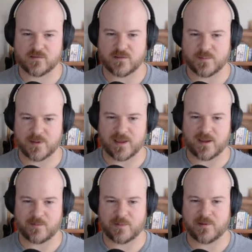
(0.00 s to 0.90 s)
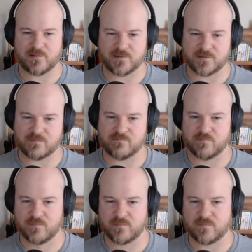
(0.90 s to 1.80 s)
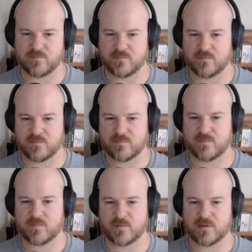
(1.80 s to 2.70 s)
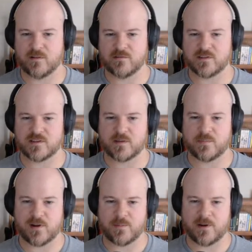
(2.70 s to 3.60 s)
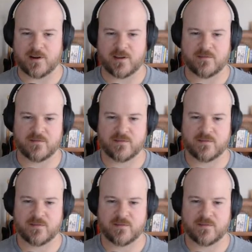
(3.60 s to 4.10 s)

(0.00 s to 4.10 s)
Won't be outpost. What's the primary?